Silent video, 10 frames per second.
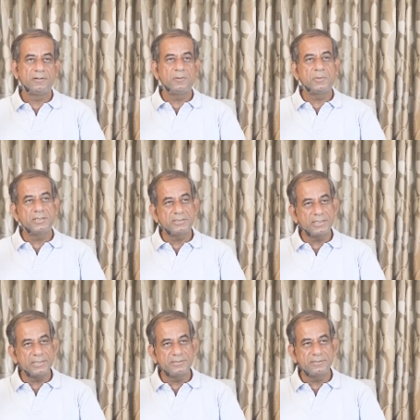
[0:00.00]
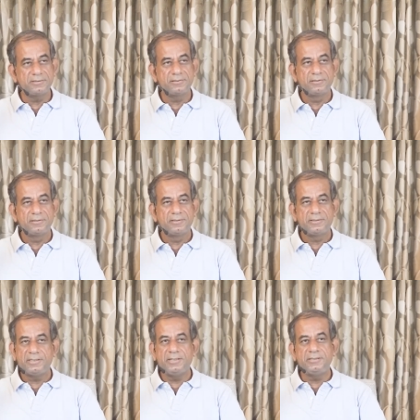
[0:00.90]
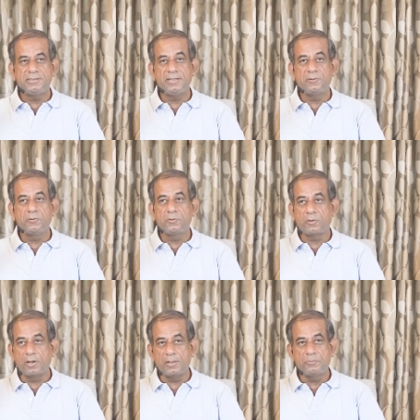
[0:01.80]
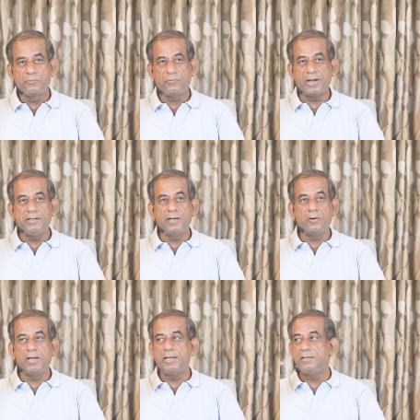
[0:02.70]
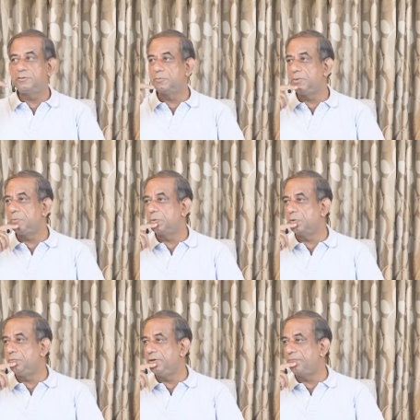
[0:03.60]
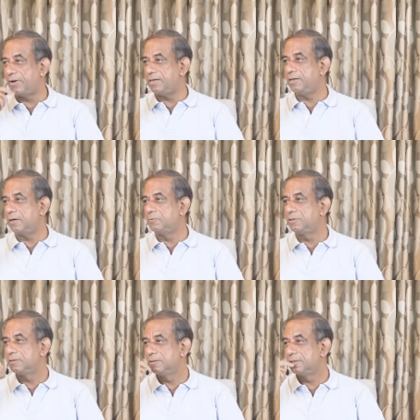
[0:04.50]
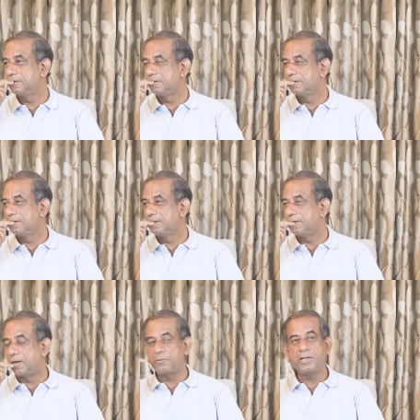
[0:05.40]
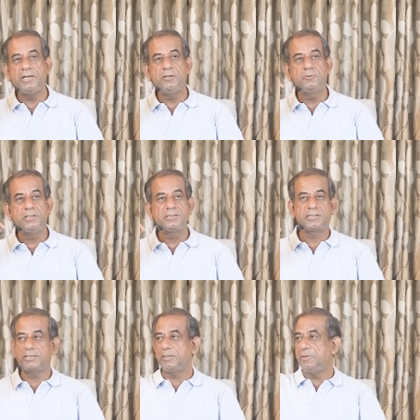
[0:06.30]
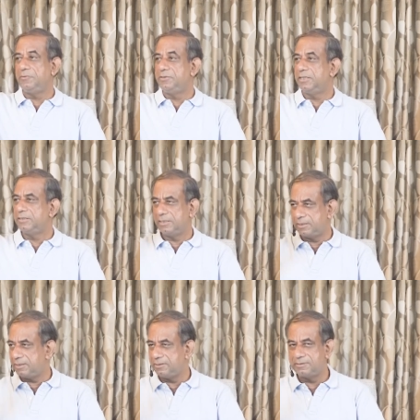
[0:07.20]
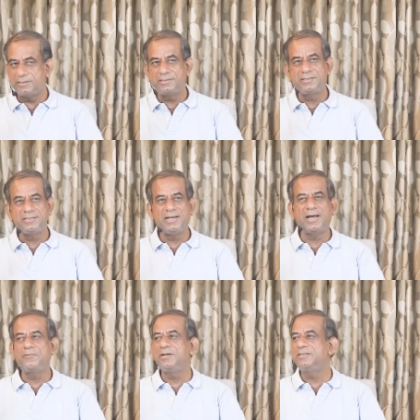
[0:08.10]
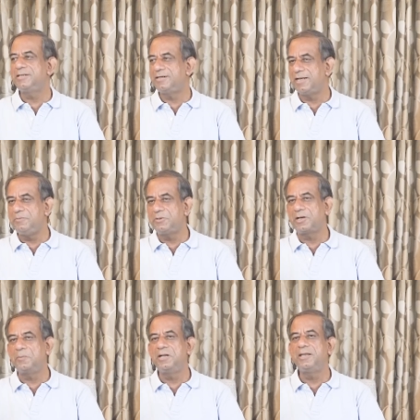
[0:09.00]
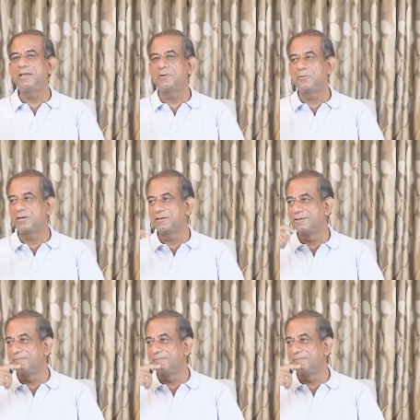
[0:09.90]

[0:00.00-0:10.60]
You know mother's answer. She didn't say, oh, call up, find the lawyer in Supreme Court, we'll fight it out. How can you do this? Satyamev Jayate, nothing. She laughed and said, Tell him to come and take over.